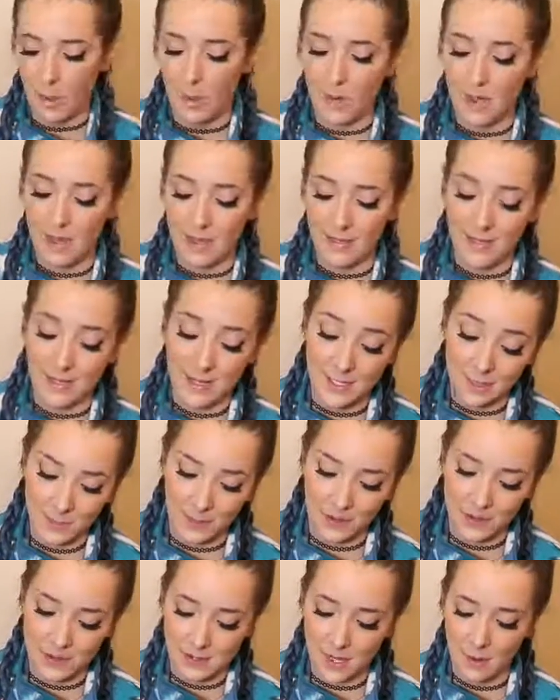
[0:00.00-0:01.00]
Okay, this
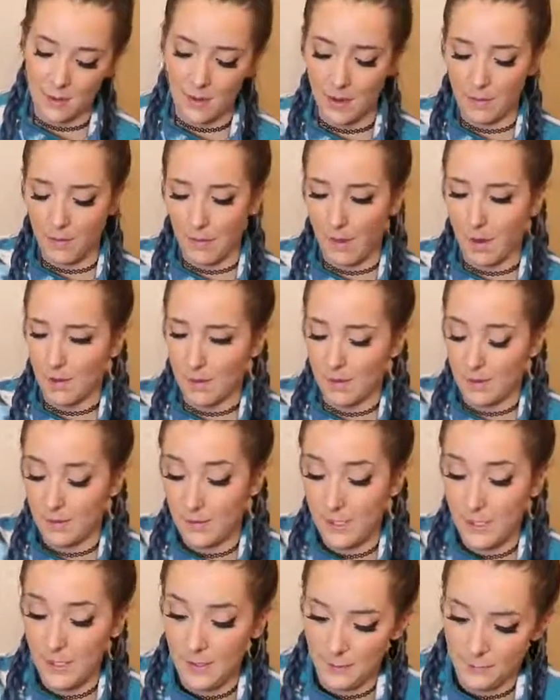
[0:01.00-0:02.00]
part's coming apart now
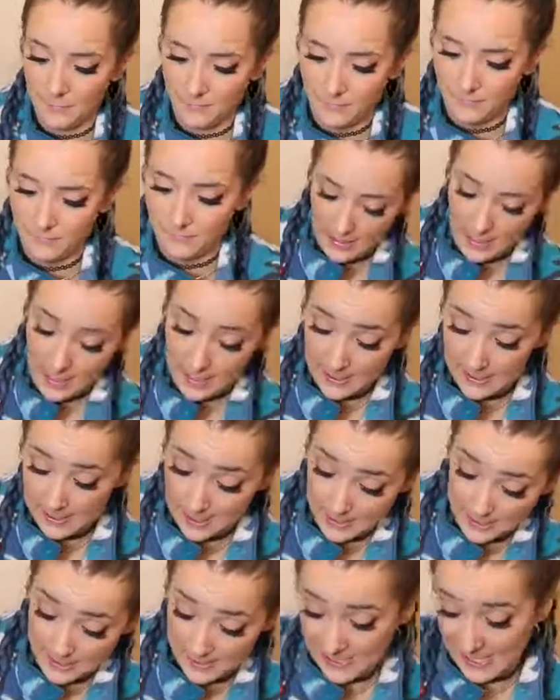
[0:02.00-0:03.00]
too. Yeah, let's
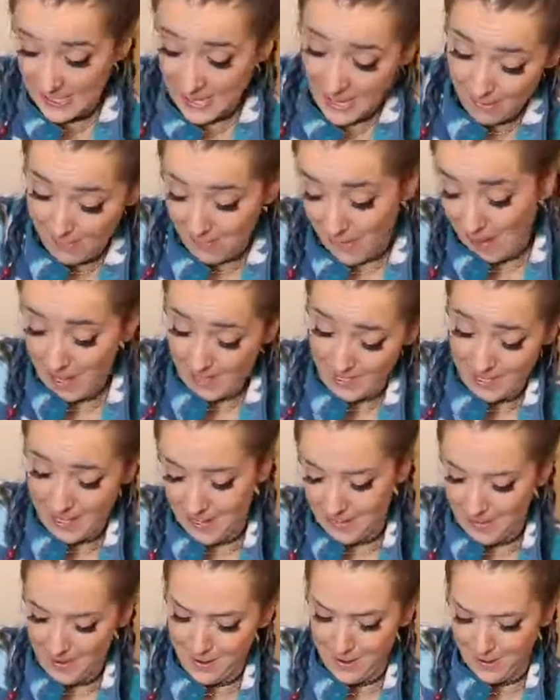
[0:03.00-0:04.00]
just get back
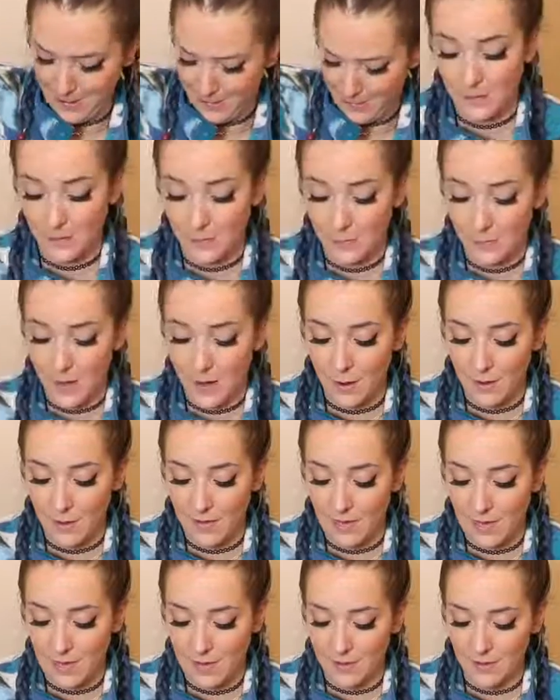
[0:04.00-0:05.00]
in here. These better
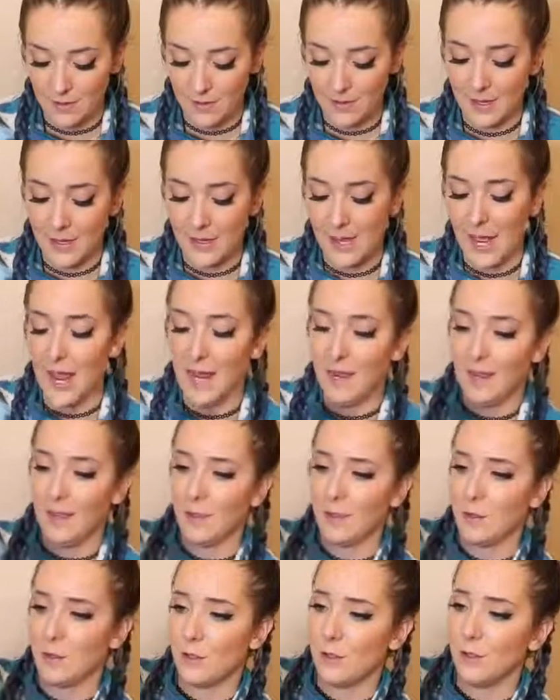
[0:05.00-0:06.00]
be the
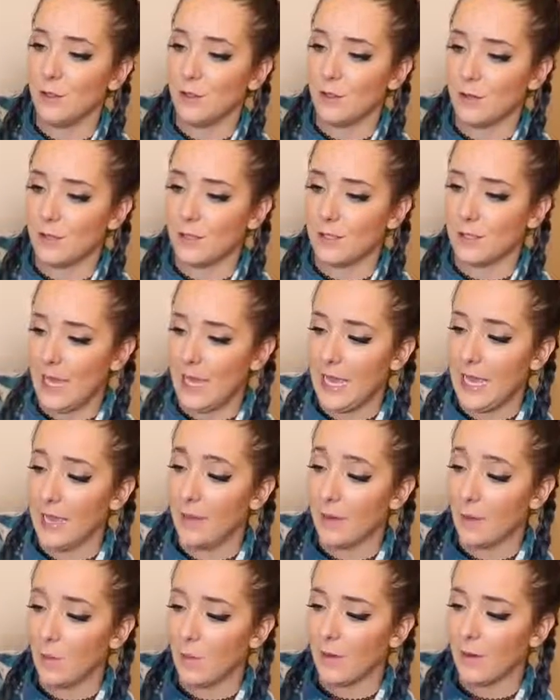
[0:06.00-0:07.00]
dankest shoes in
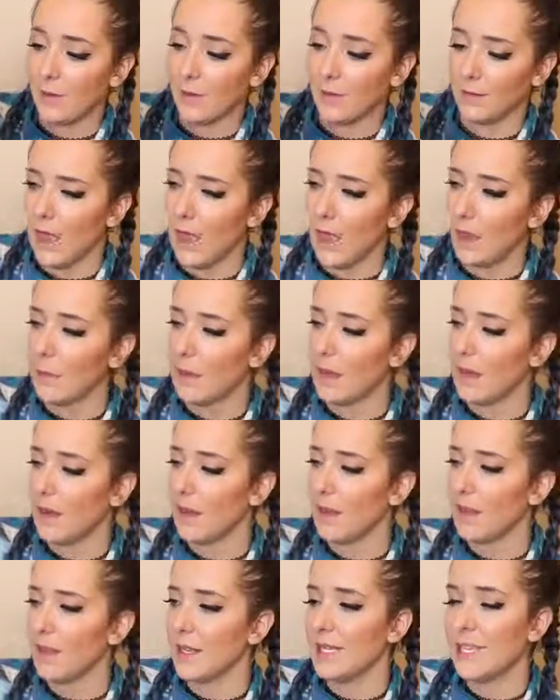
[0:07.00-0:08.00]
the world. I
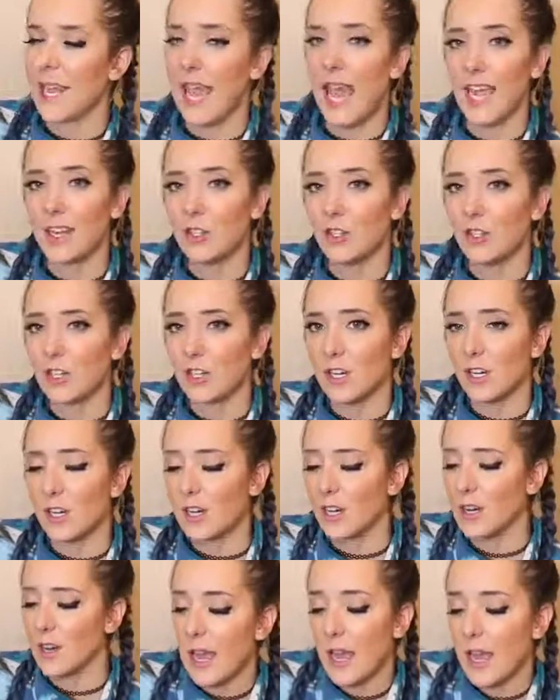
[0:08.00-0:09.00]
mean, the
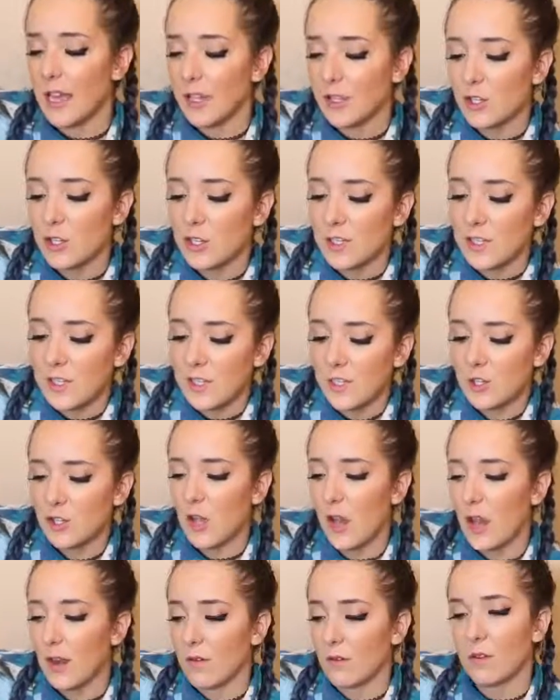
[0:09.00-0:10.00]
texture and just the
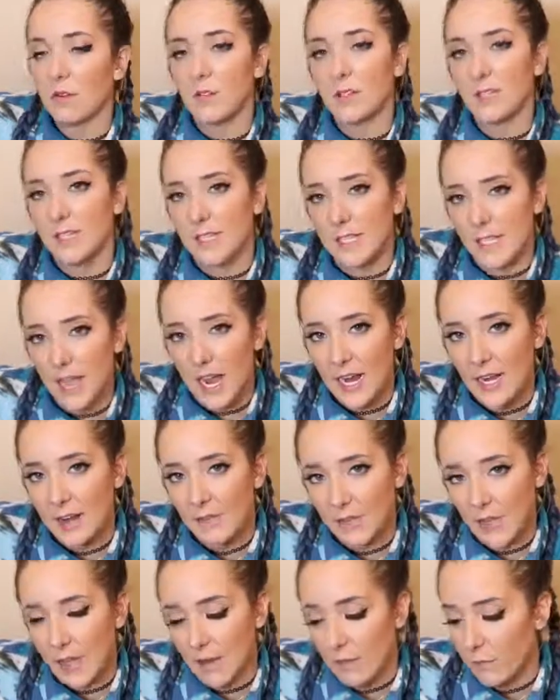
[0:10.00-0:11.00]
general design
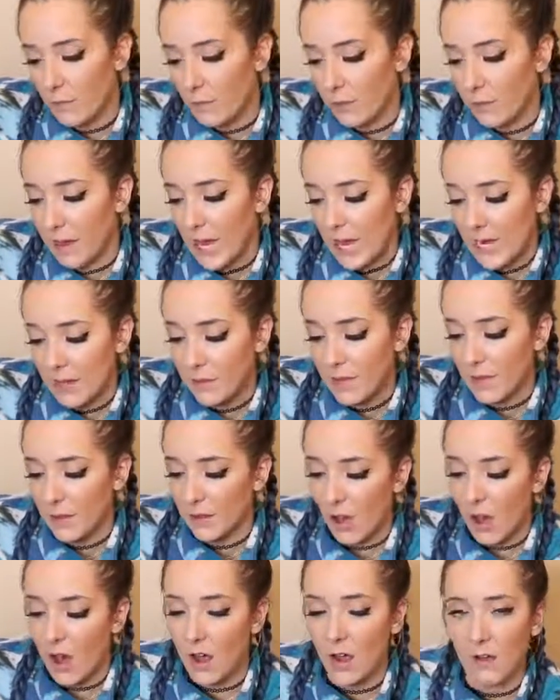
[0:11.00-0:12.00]
of them remind me a
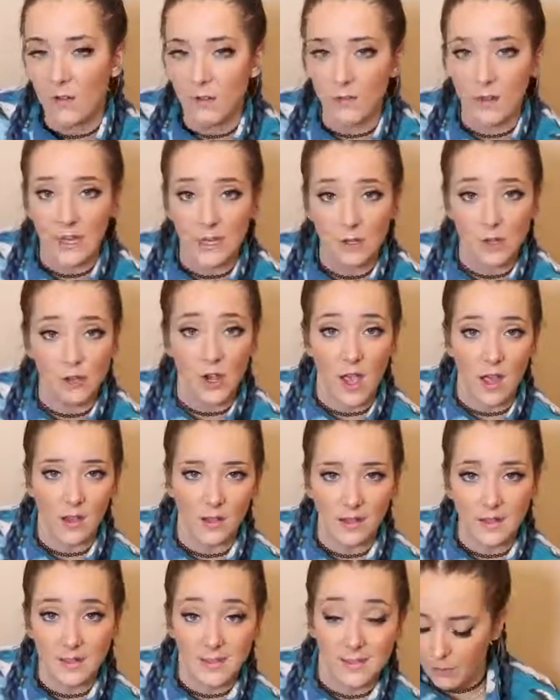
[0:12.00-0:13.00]
lot of like
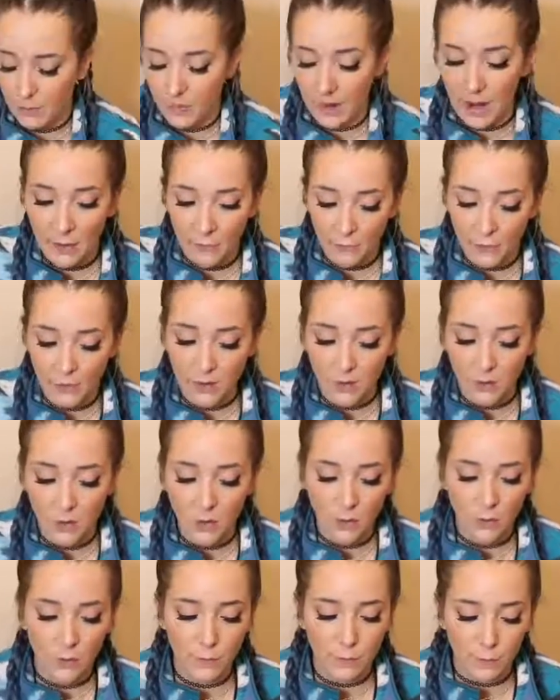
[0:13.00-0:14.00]
jellies, but I feel like
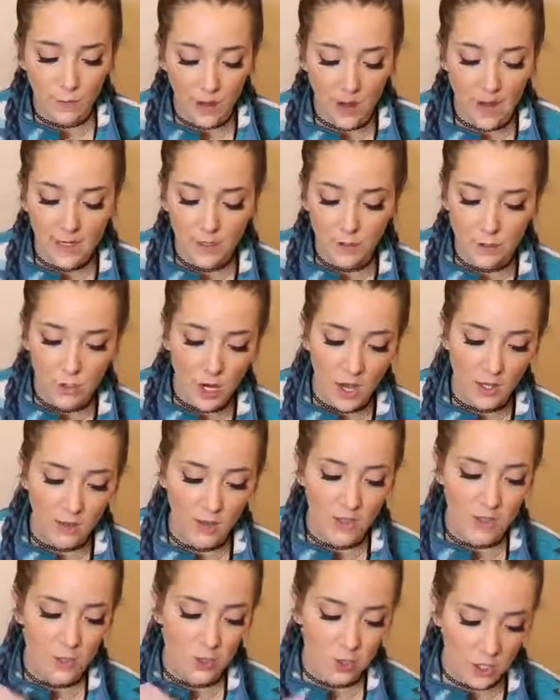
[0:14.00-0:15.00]
you could find
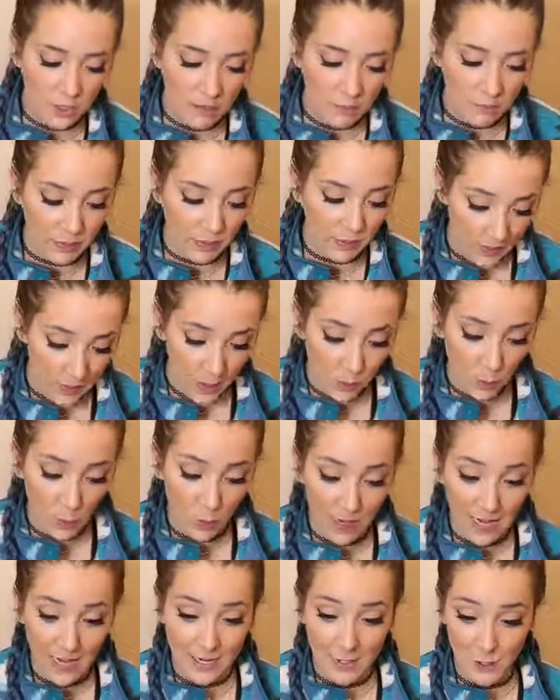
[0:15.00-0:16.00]
jellies cheaper than
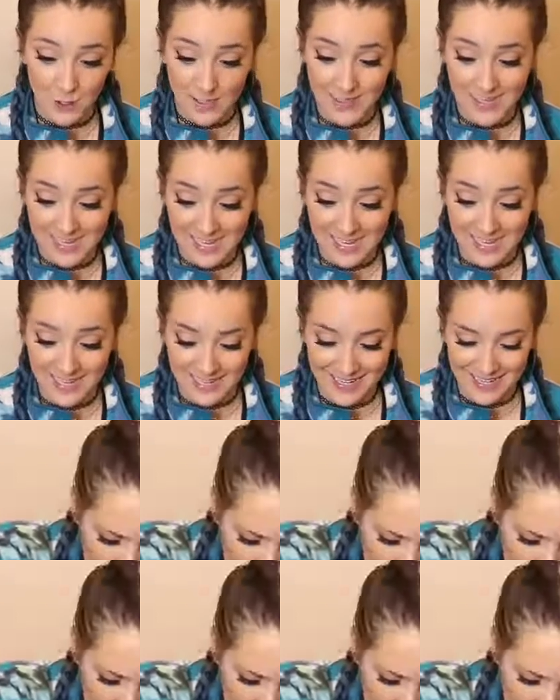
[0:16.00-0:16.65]
what I just did.